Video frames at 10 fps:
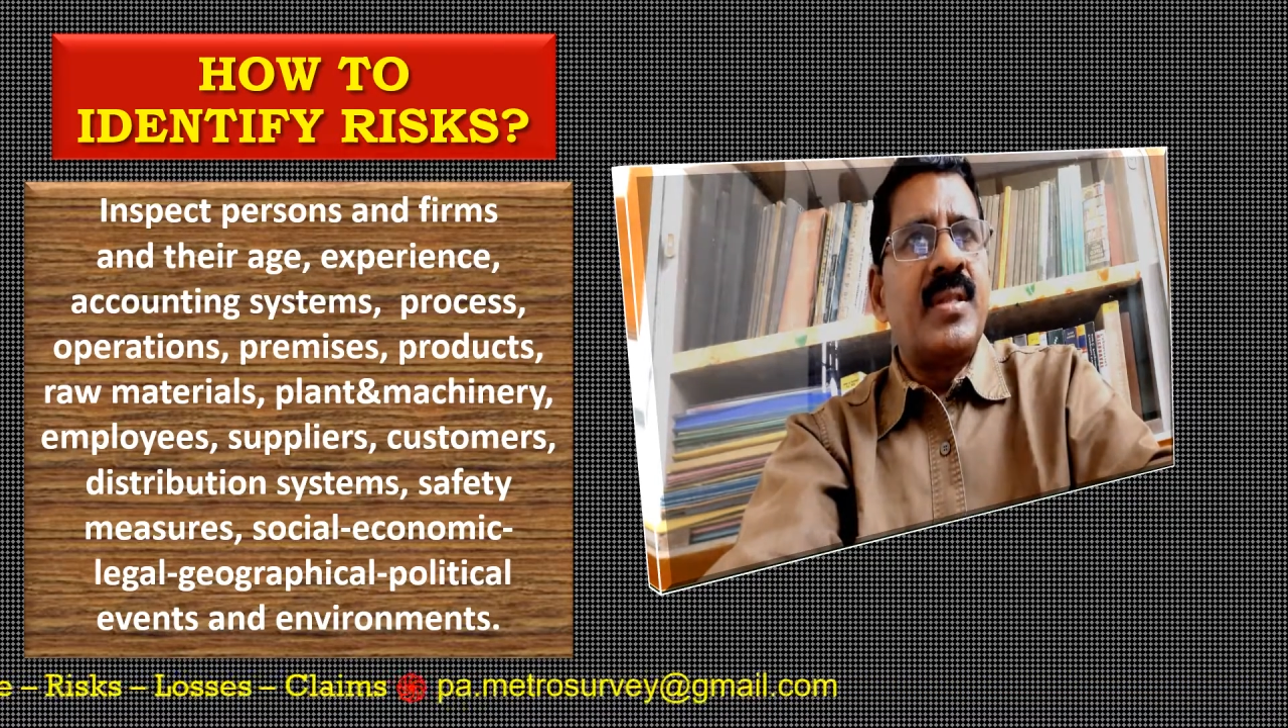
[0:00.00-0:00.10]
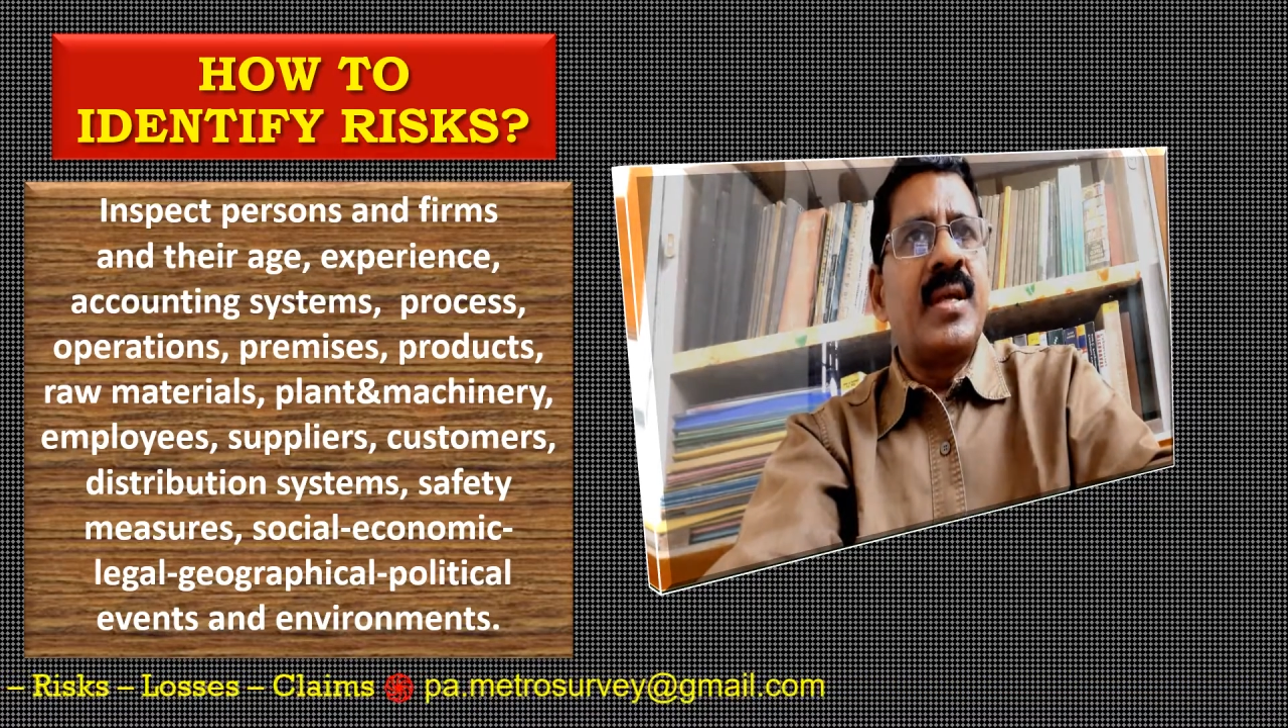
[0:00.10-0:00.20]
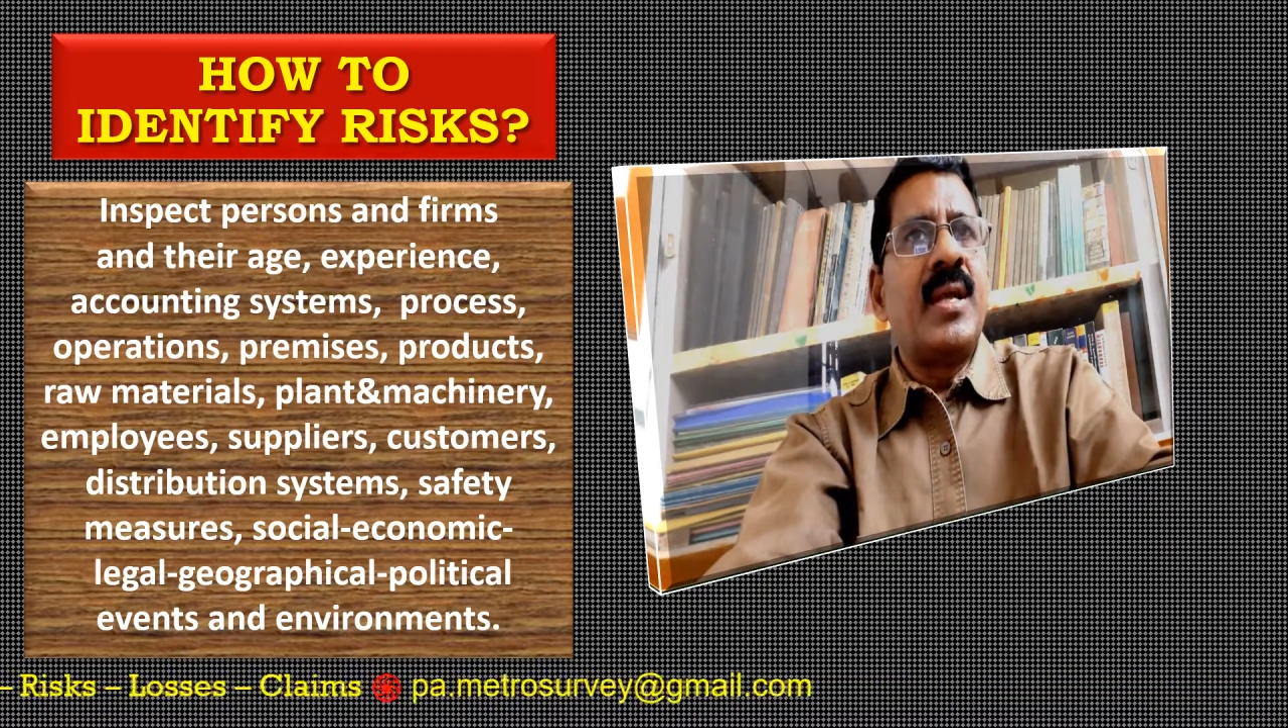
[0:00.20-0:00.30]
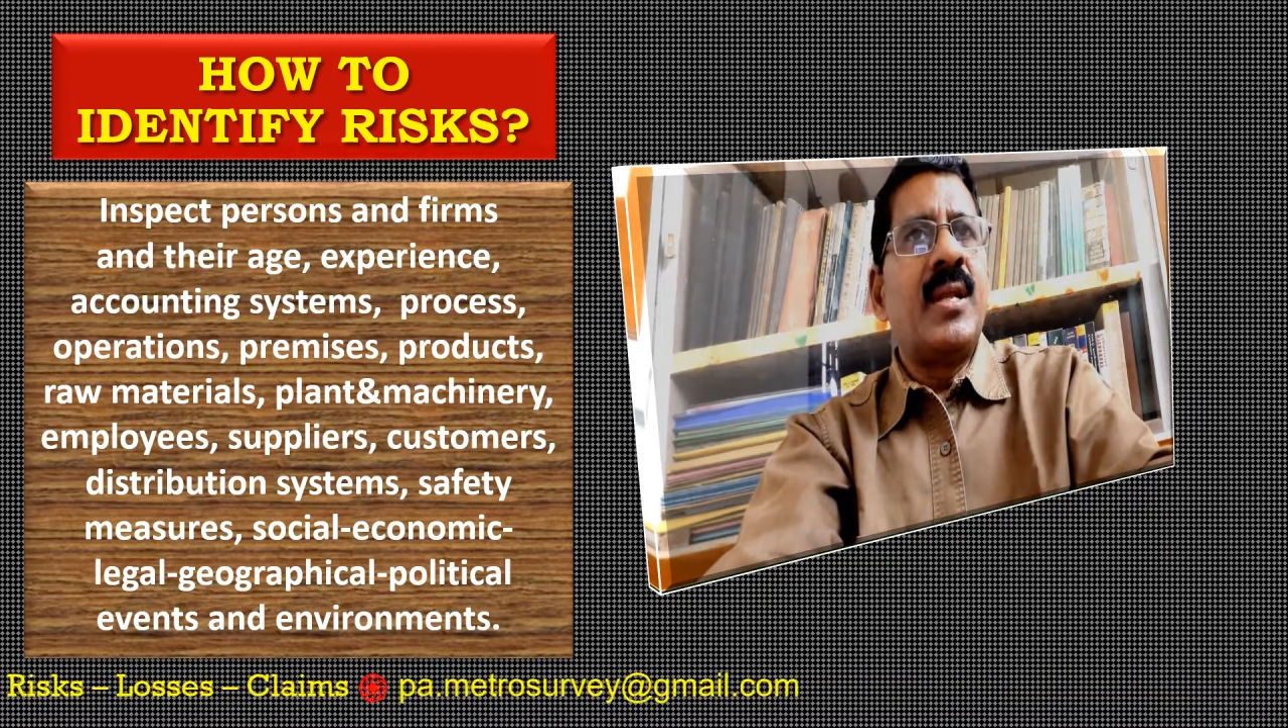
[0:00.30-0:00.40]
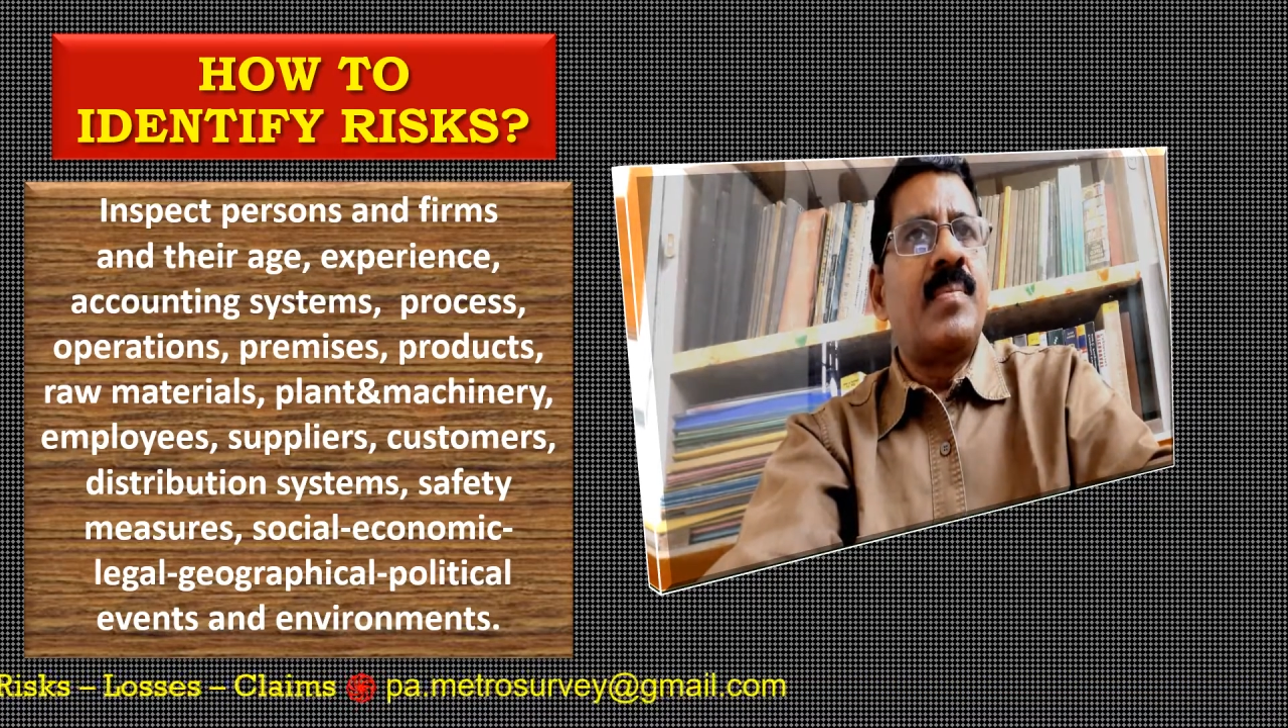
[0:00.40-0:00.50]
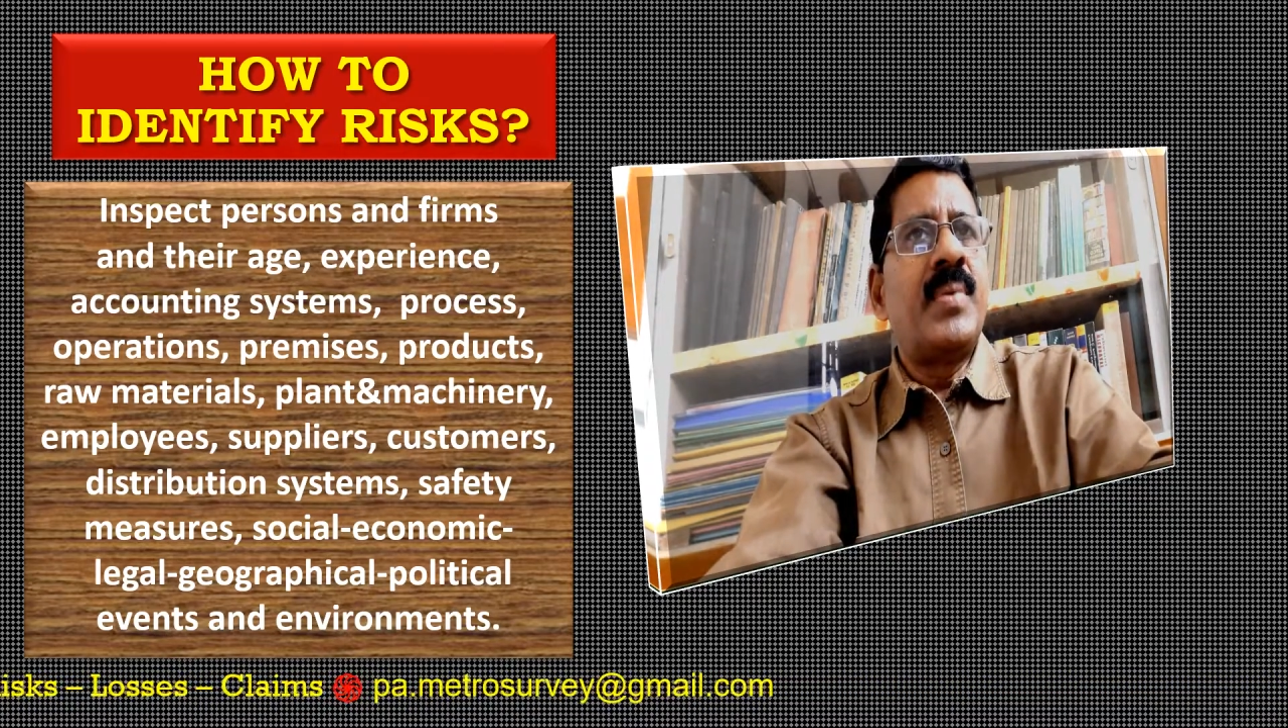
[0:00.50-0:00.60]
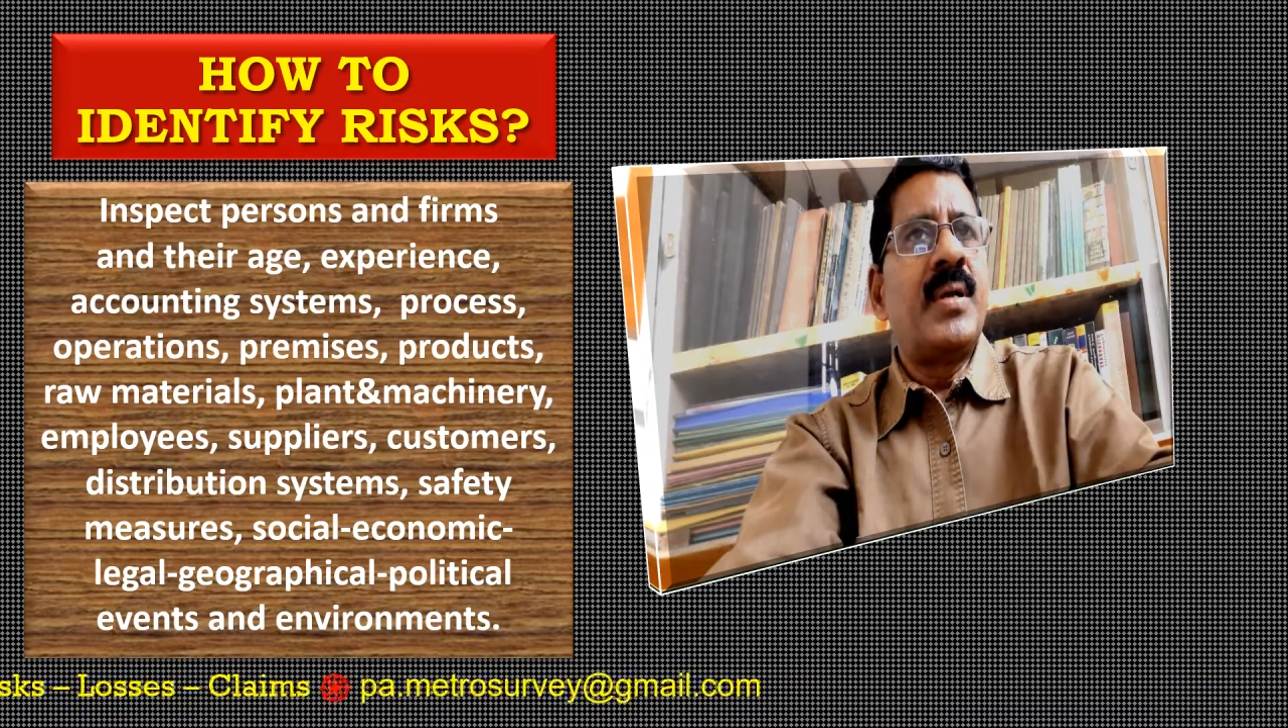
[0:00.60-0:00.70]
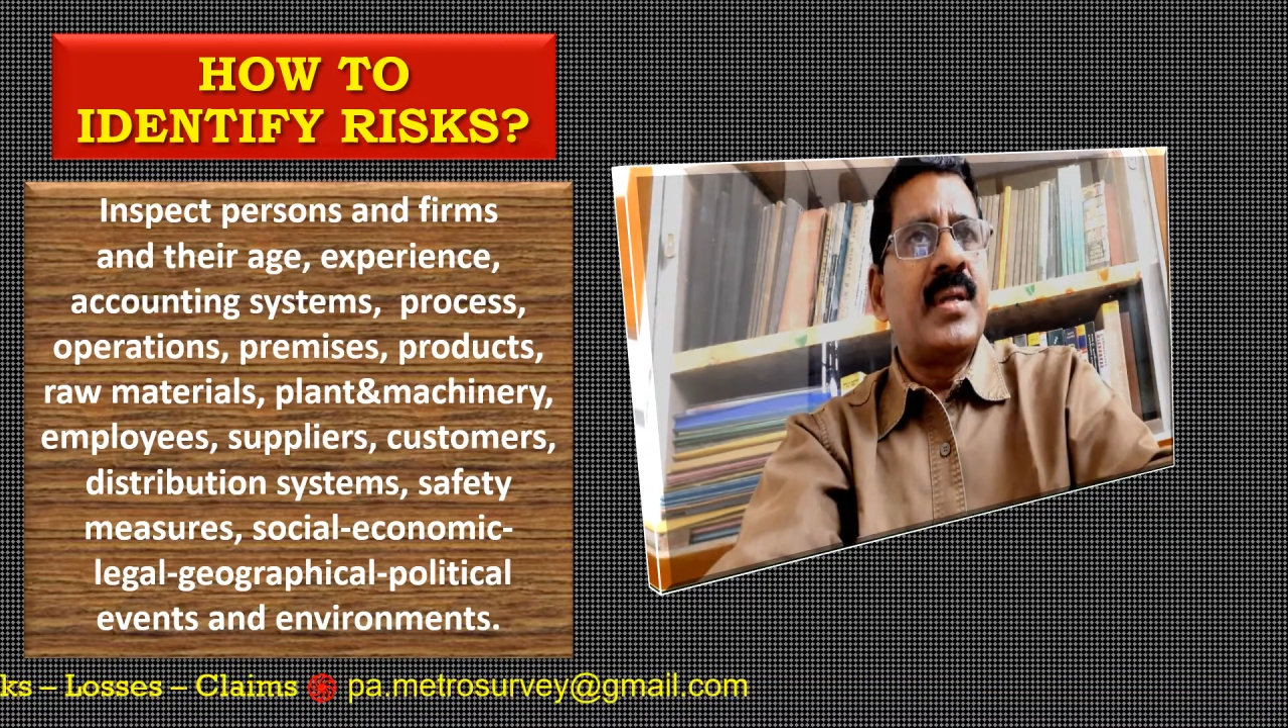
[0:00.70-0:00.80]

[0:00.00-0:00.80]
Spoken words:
help and